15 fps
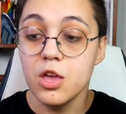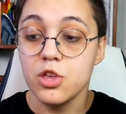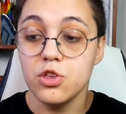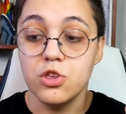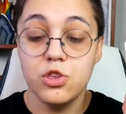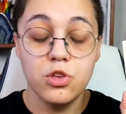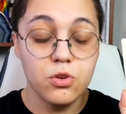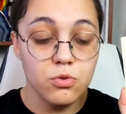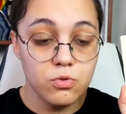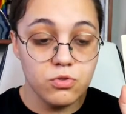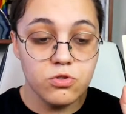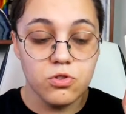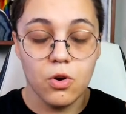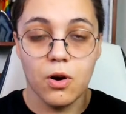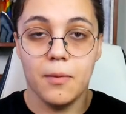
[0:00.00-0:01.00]

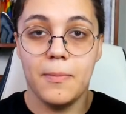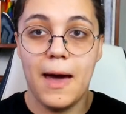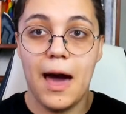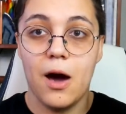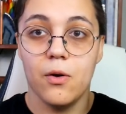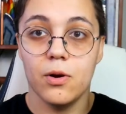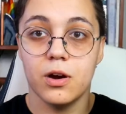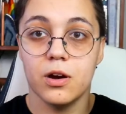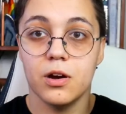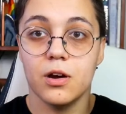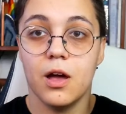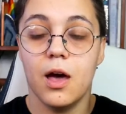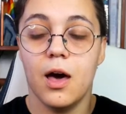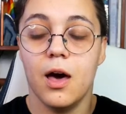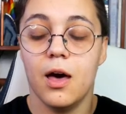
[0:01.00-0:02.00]
use your
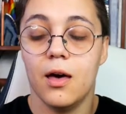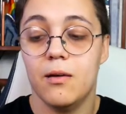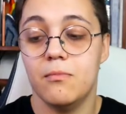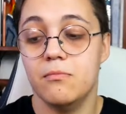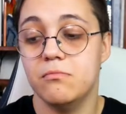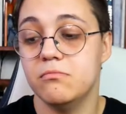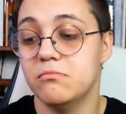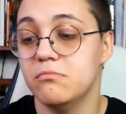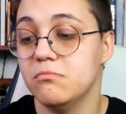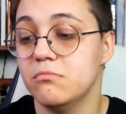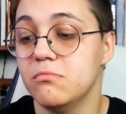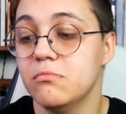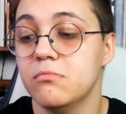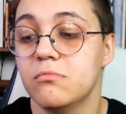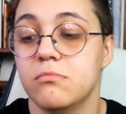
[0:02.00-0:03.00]
power, um,
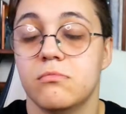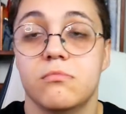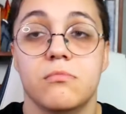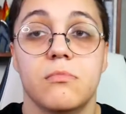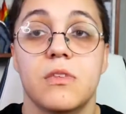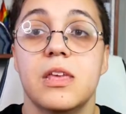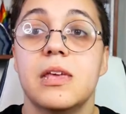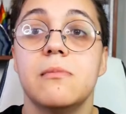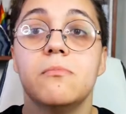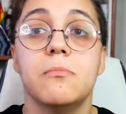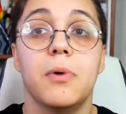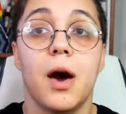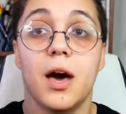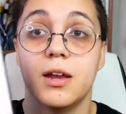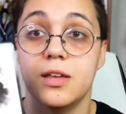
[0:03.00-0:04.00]

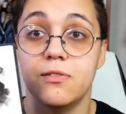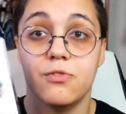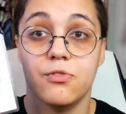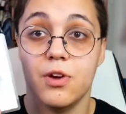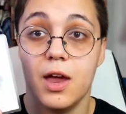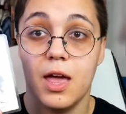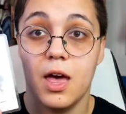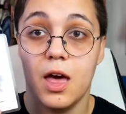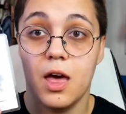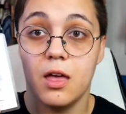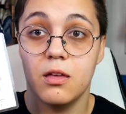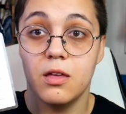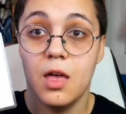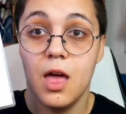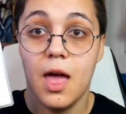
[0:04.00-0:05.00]
embody Freya,
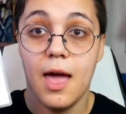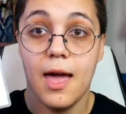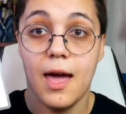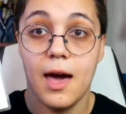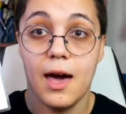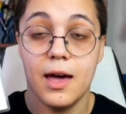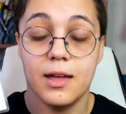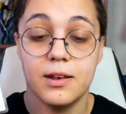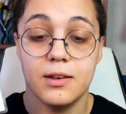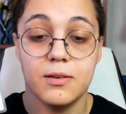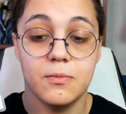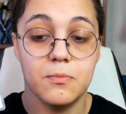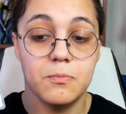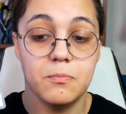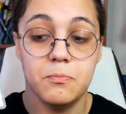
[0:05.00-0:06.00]
and
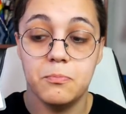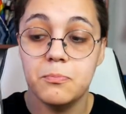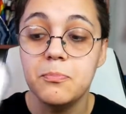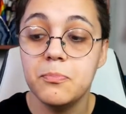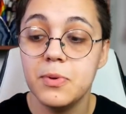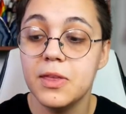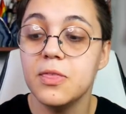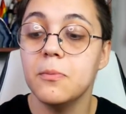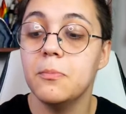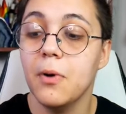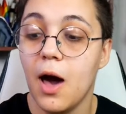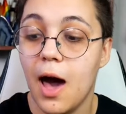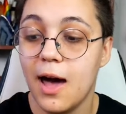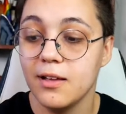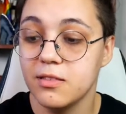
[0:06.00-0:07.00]
be the
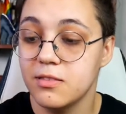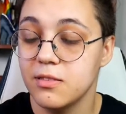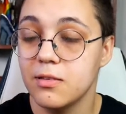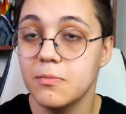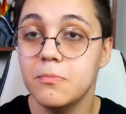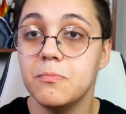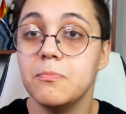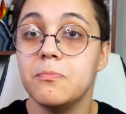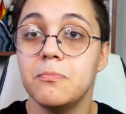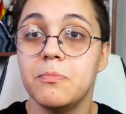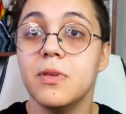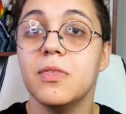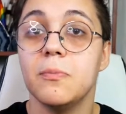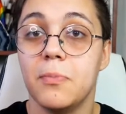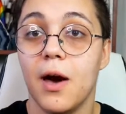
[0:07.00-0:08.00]
boss
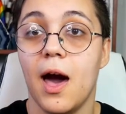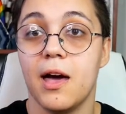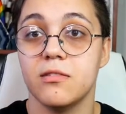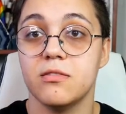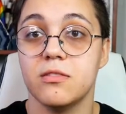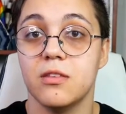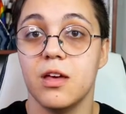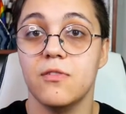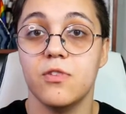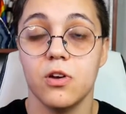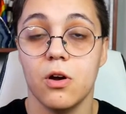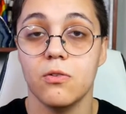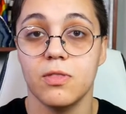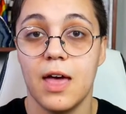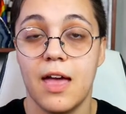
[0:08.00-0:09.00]
be the boss of your
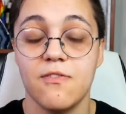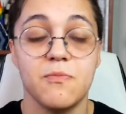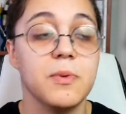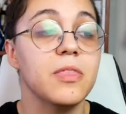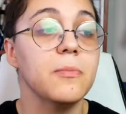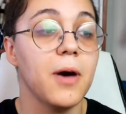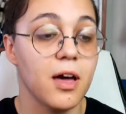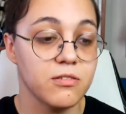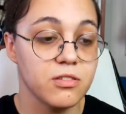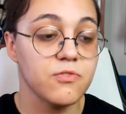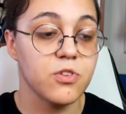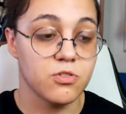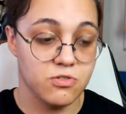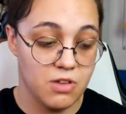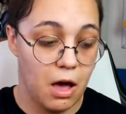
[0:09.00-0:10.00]
own life. Be the boss of
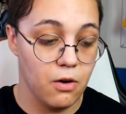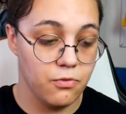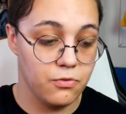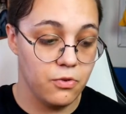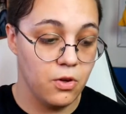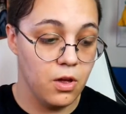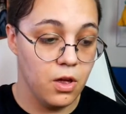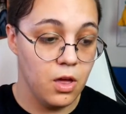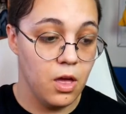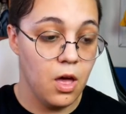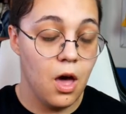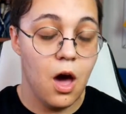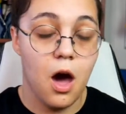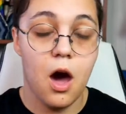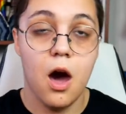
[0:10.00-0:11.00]
yourself.
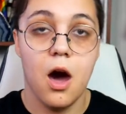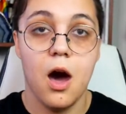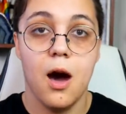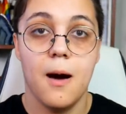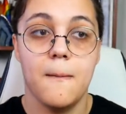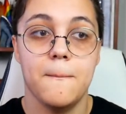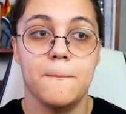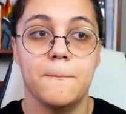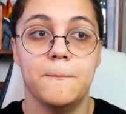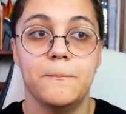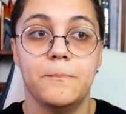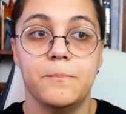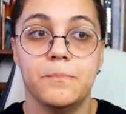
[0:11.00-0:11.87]
Um,